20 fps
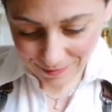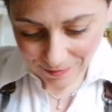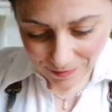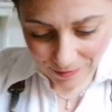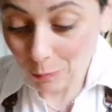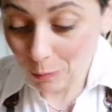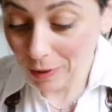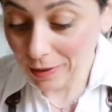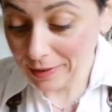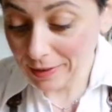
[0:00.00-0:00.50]

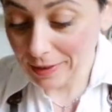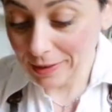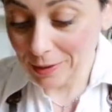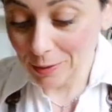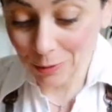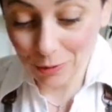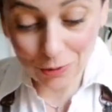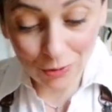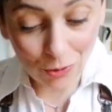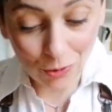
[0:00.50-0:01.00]
When
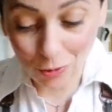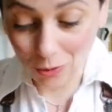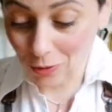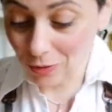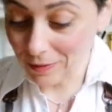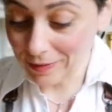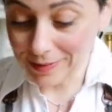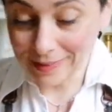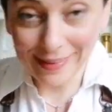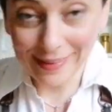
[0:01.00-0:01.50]
your
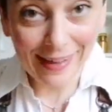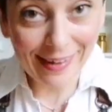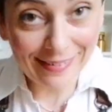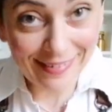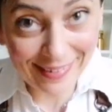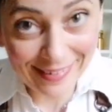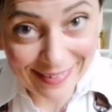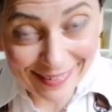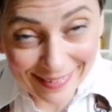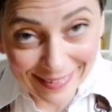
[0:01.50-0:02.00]
dough doesn't
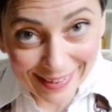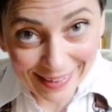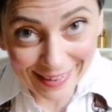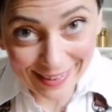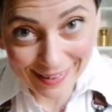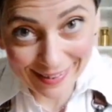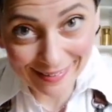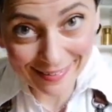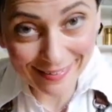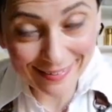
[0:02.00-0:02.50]
stick,
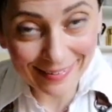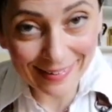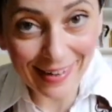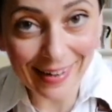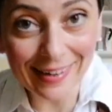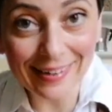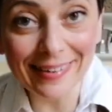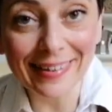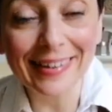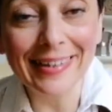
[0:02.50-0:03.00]

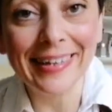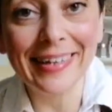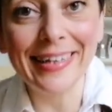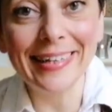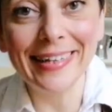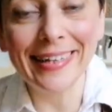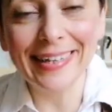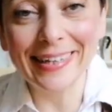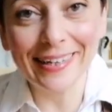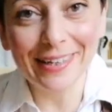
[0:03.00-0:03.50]
start
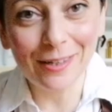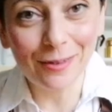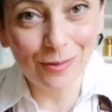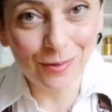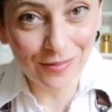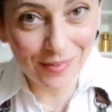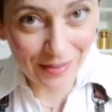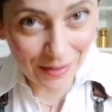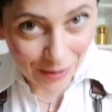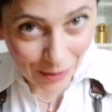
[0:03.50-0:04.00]
kneading
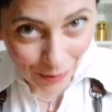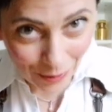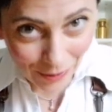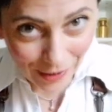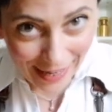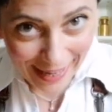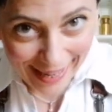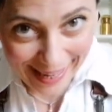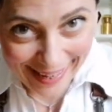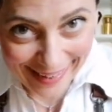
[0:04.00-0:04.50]
using your
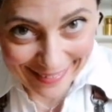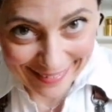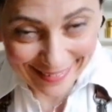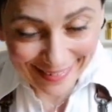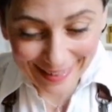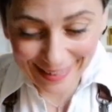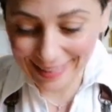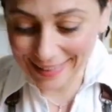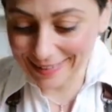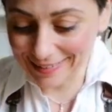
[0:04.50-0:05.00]
hands
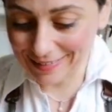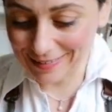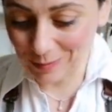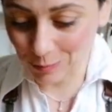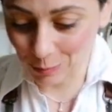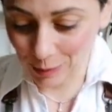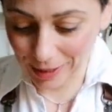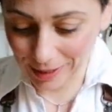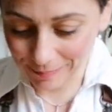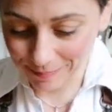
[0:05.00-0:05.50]
in this
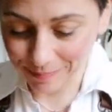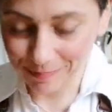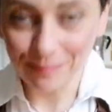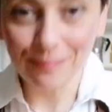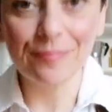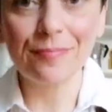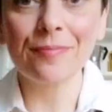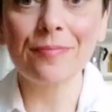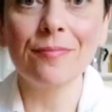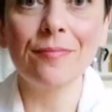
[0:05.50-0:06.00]
way.
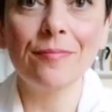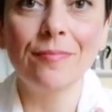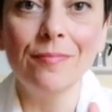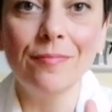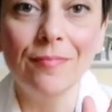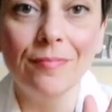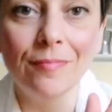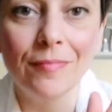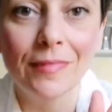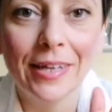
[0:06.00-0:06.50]

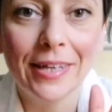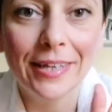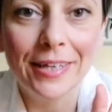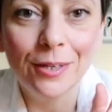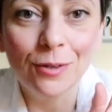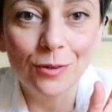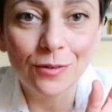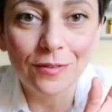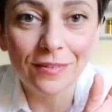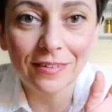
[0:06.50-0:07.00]

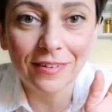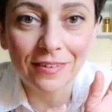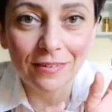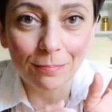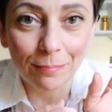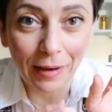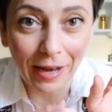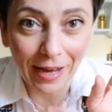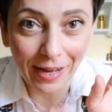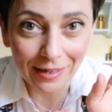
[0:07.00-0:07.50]
Use this
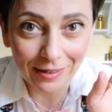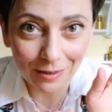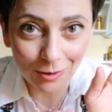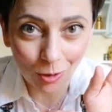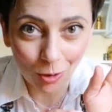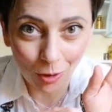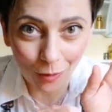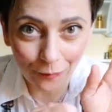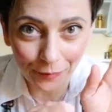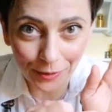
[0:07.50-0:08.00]
part
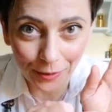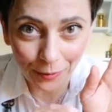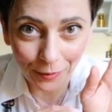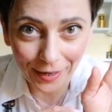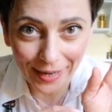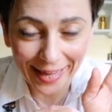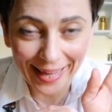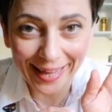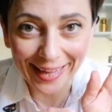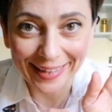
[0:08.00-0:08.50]
of your
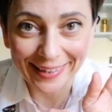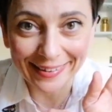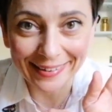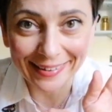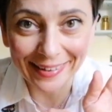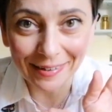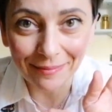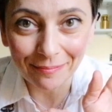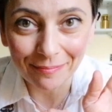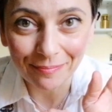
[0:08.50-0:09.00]
hand,
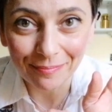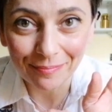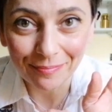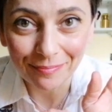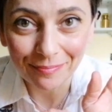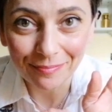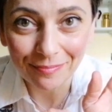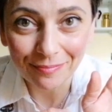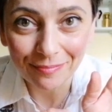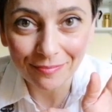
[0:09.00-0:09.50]

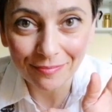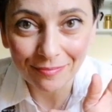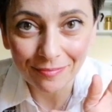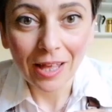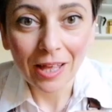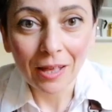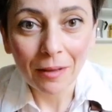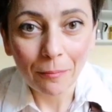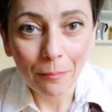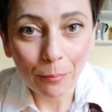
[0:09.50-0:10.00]

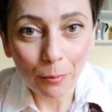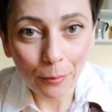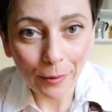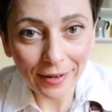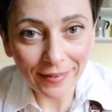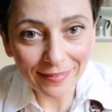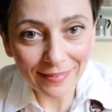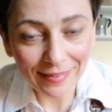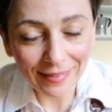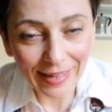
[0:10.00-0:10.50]

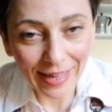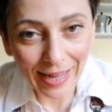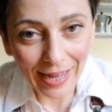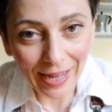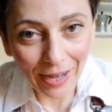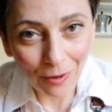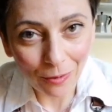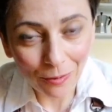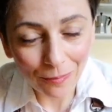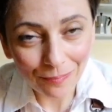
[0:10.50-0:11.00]
press
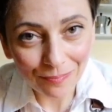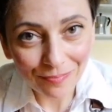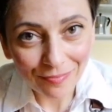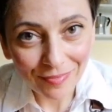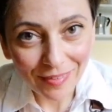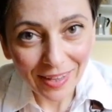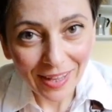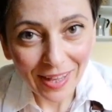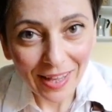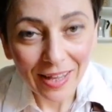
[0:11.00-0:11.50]
down
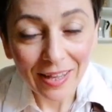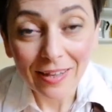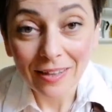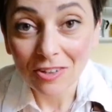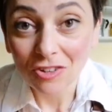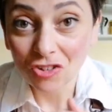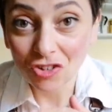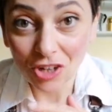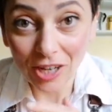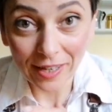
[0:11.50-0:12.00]

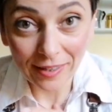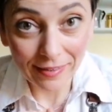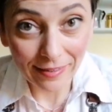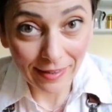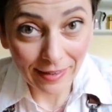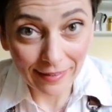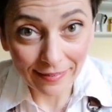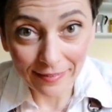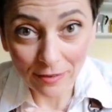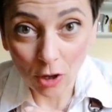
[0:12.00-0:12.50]
gently,
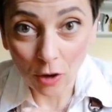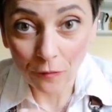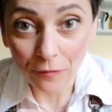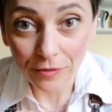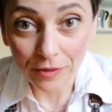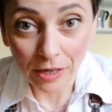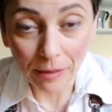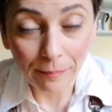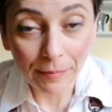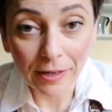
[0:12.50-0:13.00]

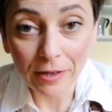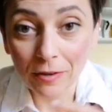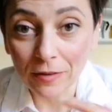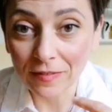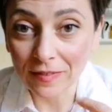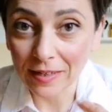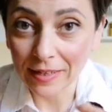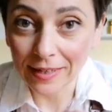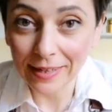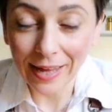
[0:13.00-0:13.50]
softly, because
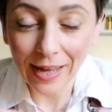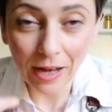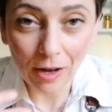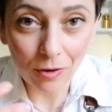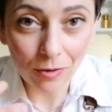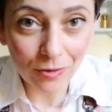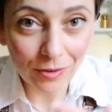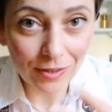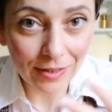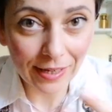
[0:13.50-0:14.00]

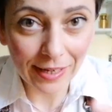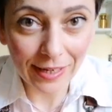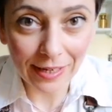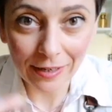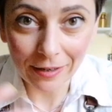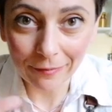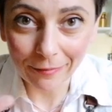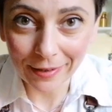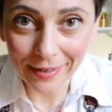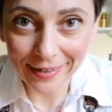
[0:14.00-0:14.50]
now the
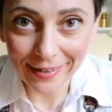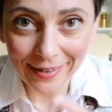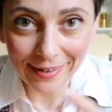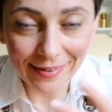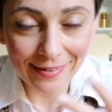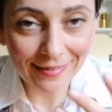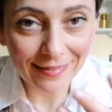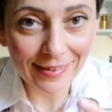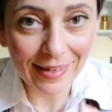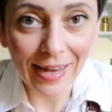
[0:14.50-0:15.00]

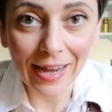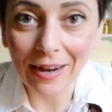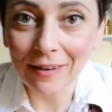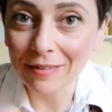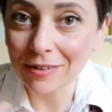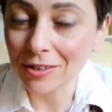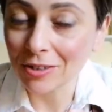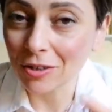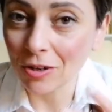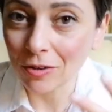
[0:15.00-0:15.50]
ingredients are
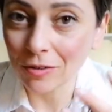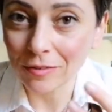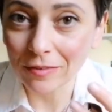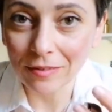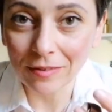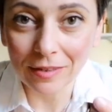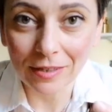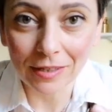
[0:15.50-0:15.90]
not